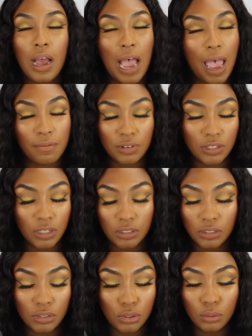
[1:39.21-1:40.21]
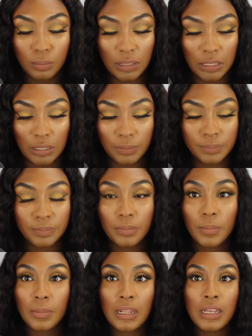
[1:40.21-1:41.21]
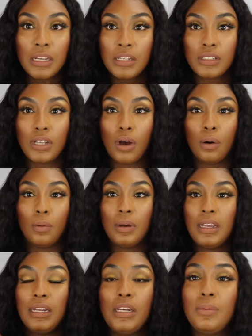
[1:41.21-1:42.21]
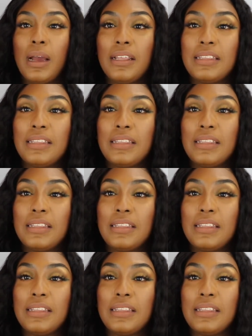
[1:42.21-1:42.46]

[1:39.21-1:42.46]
Haven't done too many. So anyway,